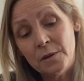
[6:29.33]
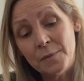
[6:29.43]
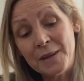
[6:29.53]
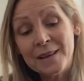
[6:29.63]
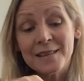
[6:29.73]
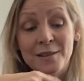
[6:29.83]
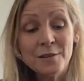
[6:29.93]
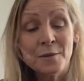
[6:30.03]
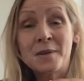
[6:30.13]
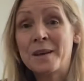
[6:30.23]
Because
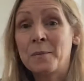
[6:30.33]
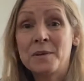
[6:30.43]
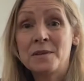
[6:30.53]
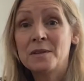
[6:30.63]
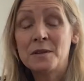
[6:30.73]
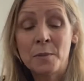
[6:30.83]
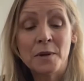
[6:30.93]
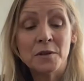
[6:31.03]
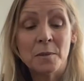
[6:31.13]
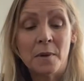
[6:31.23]
there's just a
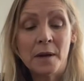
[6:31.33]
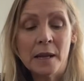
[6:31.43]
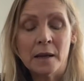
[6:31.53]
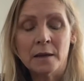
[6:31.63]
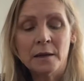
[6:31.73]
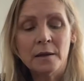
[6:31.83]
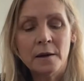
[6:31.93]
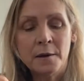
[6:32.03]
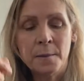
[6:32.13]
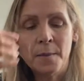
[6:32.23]
bunch of money in it,
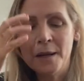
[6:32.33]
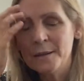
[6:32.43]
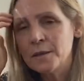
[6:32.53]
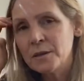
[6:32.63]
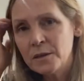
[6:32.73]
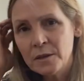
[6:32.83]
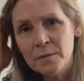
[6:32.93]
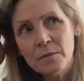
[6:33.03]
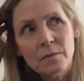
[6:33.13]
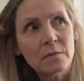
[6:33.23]
it's just
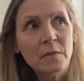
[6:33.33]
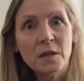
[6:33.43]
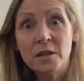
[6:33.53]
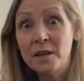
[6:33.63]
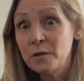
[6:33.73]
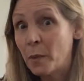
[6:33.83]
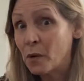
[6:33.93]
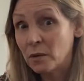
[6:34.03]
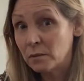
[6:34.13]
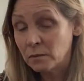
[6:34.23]
a change
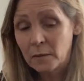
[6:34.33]
bowl.